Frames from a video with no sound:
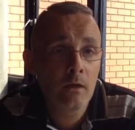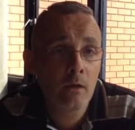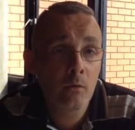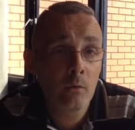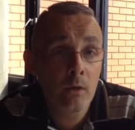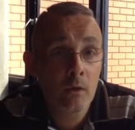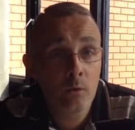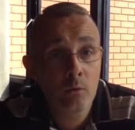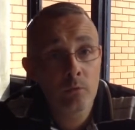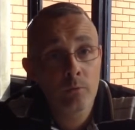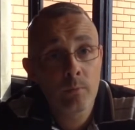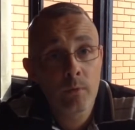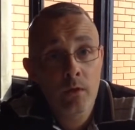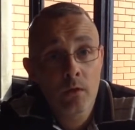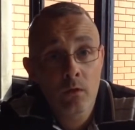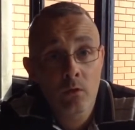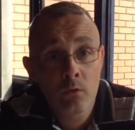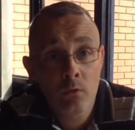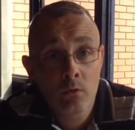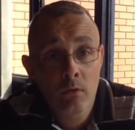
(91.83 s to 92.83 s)
Del Hill's
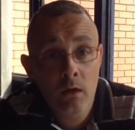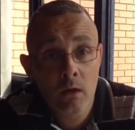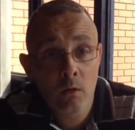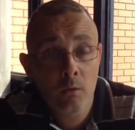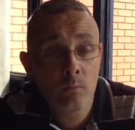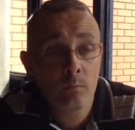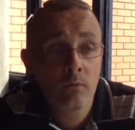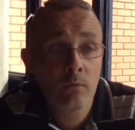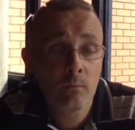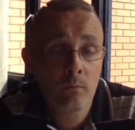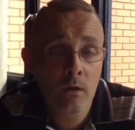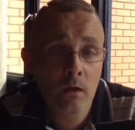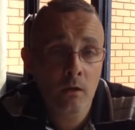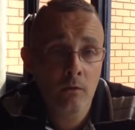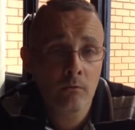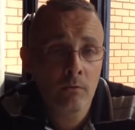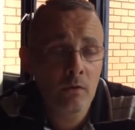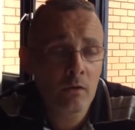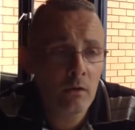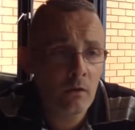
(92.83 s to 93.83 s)
been a good help to me
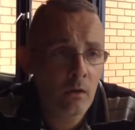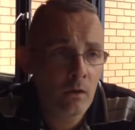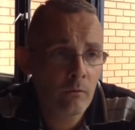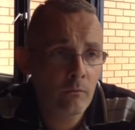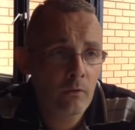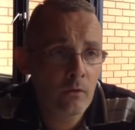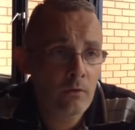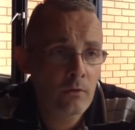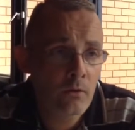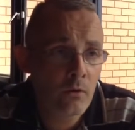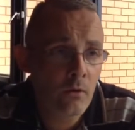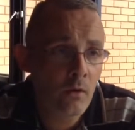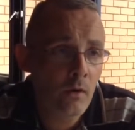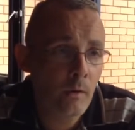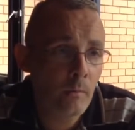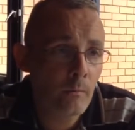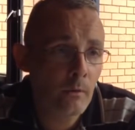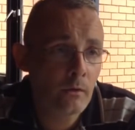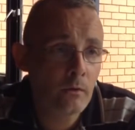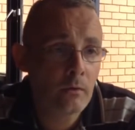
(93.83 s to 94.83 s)
over the
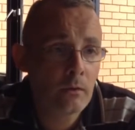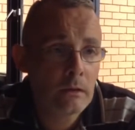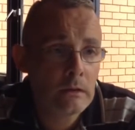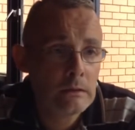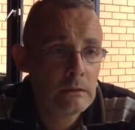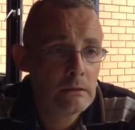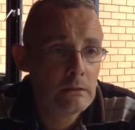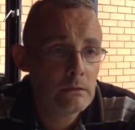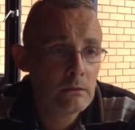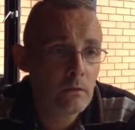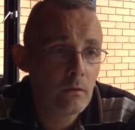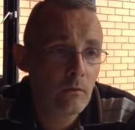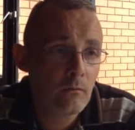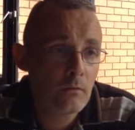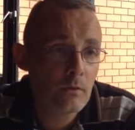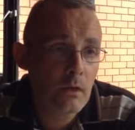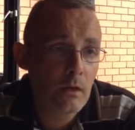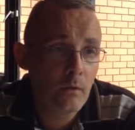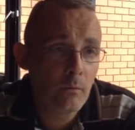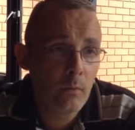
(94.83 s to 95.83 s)
time, and
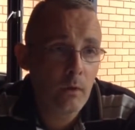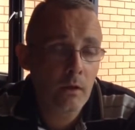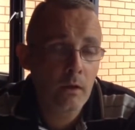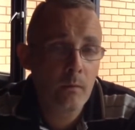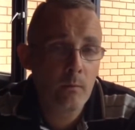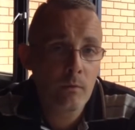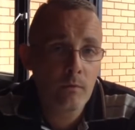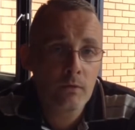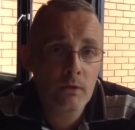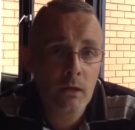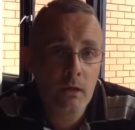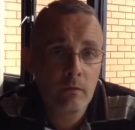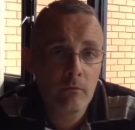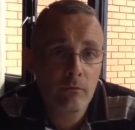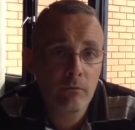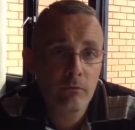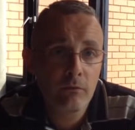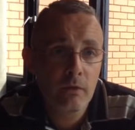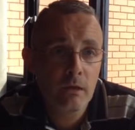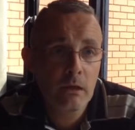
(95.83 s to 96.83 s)
obviously I'm working with
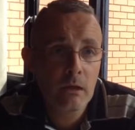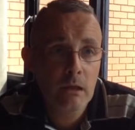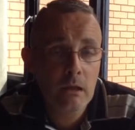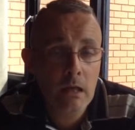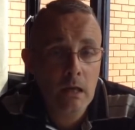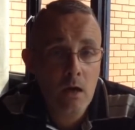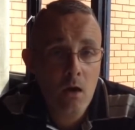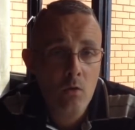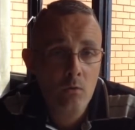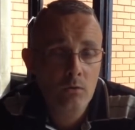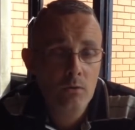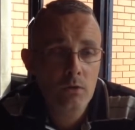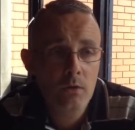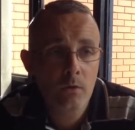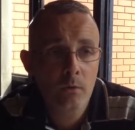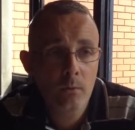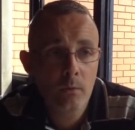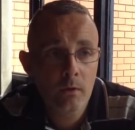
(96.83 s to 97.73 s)
Stephen Feeney now. So